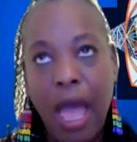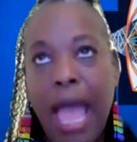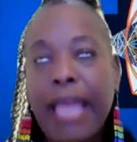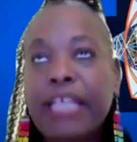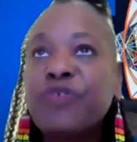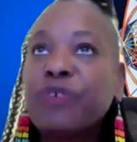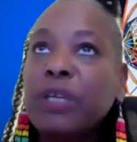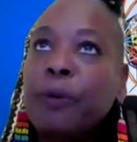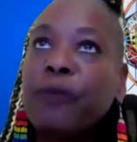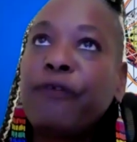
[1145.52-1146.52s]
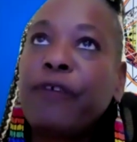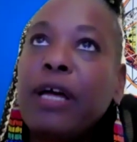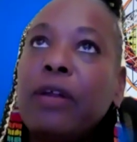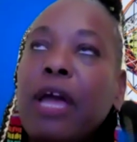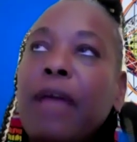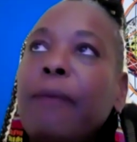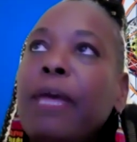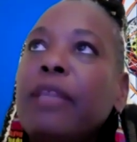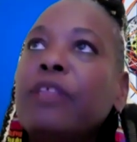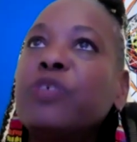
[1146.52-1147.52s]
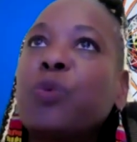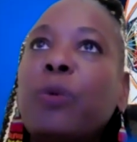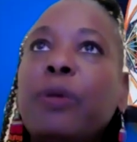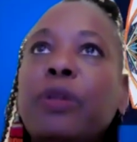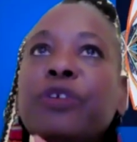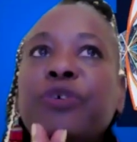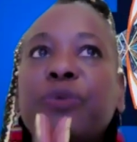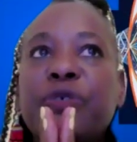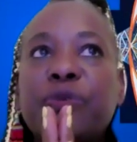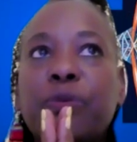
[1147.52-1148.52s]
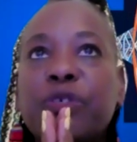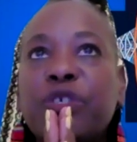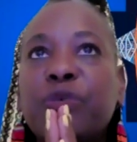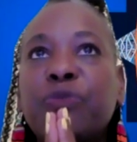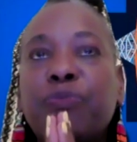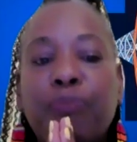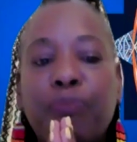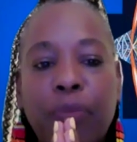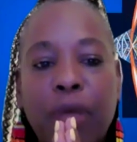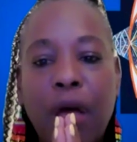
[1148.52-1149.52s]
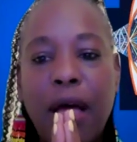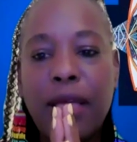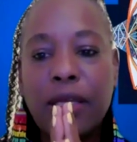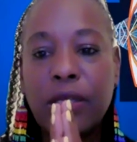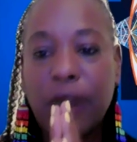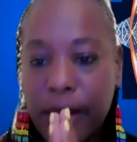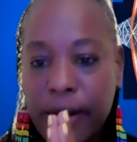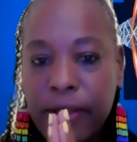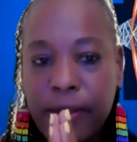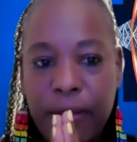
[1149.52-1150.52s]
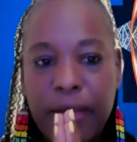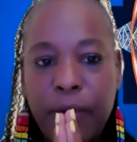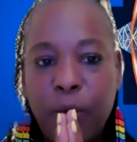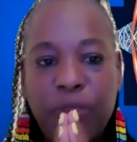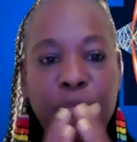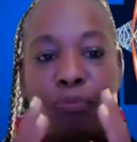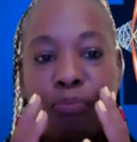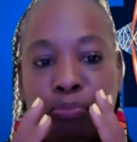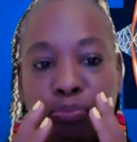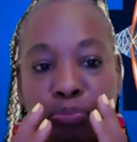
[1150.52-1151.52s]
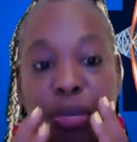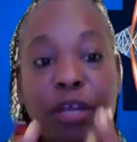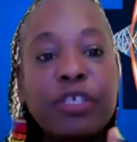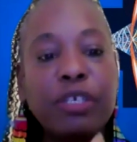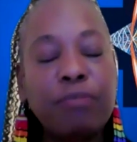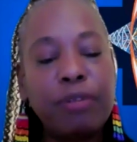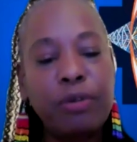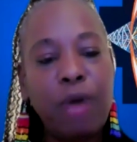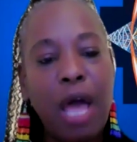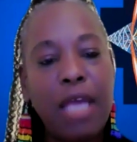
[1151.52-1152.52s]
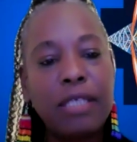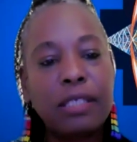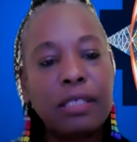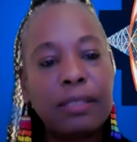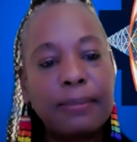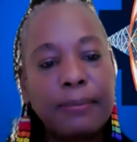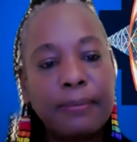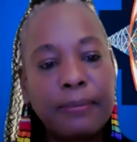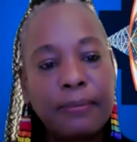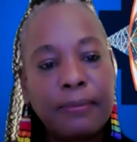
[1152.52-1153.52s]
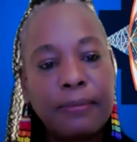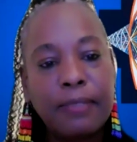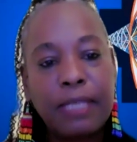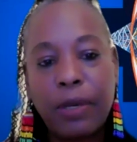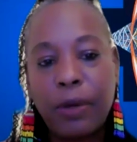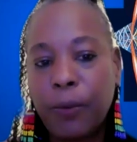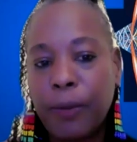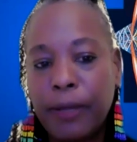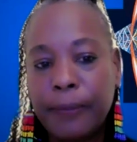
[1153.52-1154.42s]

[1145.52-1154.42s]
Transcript: It's really profound. I met this woman, she was darker than me with piercing blue eyes, Sangoma.